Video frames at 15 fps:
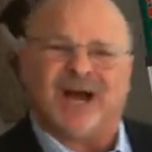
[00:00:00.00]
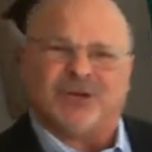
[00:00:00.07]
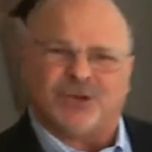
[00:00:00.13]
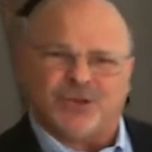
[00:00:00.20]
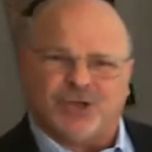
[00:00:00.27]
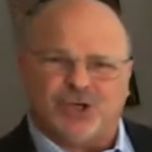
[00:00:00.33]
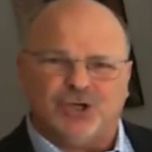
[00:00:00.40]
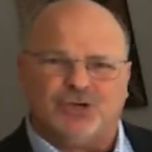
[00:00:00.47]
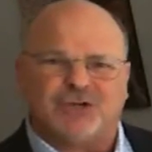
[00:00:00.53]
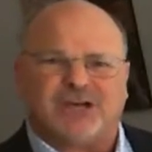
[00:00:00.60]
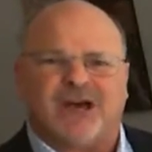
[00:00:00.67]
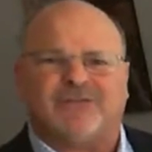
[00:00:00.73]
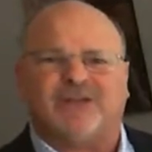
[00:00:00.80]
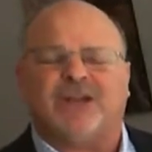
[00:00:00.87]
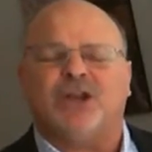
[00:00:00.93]
Under the new
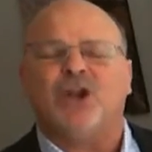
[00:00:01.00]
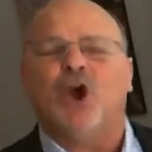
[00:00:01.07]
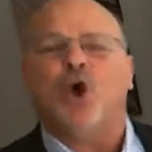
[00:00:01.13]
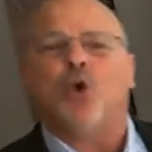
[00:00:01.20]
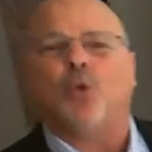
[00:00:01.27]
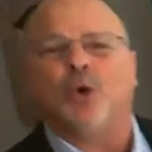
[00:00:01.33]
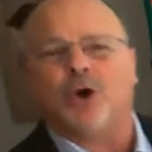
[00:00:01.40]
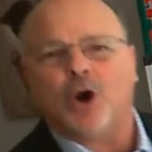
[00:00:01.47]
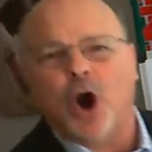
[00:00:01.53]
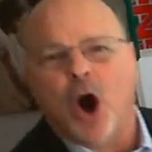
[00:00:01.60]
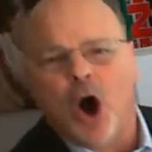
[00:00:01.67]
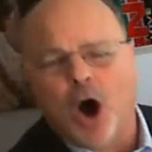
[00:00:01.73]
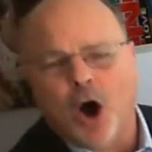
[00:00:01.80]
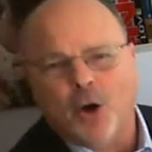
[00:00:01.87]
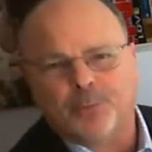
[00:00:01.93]
covenant, we're
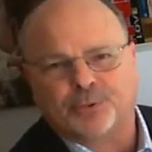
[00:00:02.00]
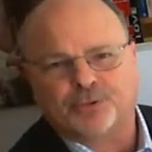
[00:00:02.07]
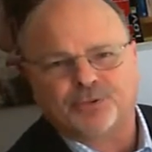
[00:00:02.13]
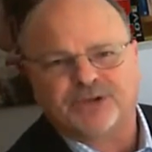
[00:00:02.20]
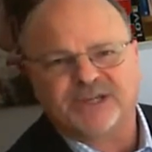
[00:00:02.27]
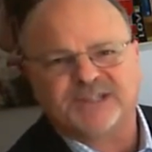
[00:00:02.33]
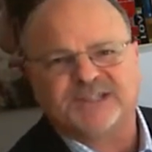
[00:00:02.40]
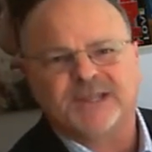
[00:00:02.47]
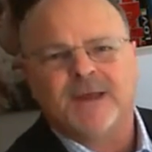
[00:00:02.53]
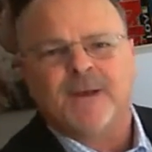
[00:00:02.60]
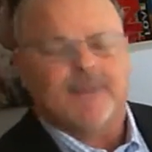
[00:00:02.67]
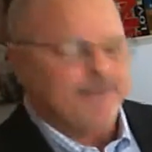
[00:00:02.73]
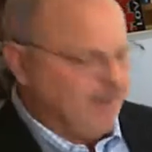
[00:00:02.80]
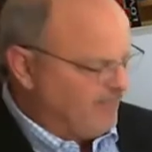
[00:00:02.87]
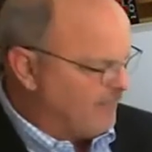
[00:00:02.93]
all priests
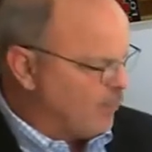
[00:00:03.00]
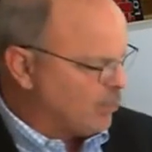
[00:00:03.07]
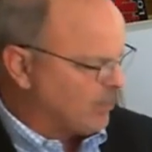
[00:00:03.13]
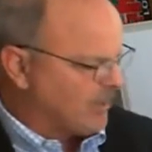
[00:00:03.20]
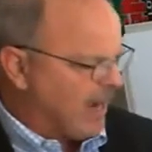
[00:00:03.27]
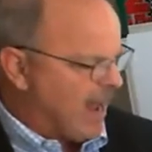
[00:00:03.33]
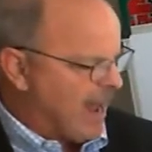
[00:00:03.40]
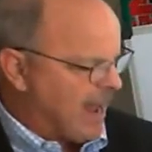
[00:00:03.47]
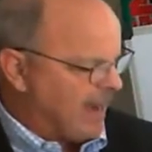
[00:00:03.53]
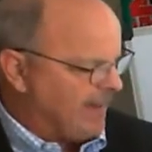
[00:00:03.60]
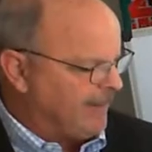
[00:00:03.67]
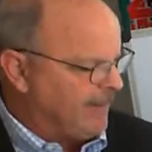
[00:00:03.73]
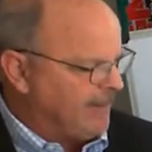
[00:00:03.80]
before God.